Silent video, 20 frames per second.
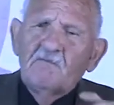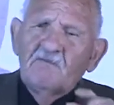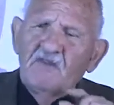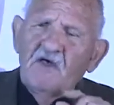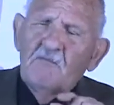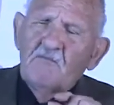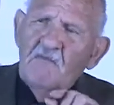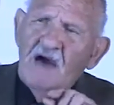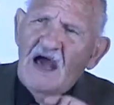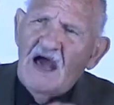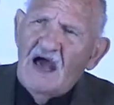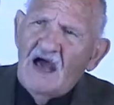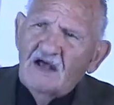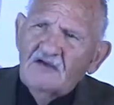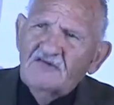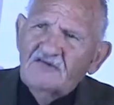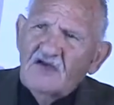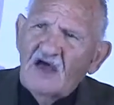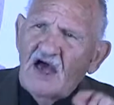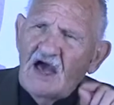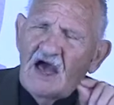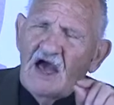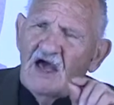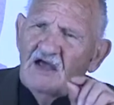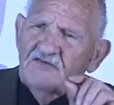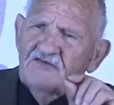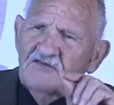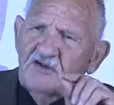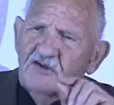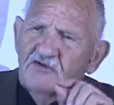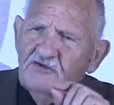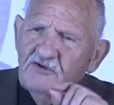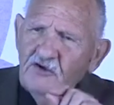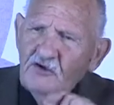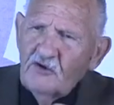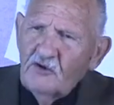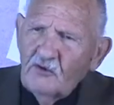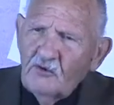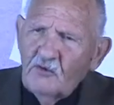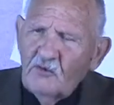the Mass has to
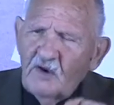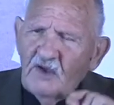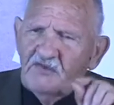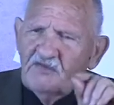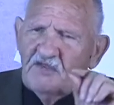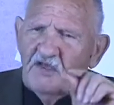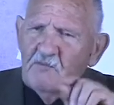do with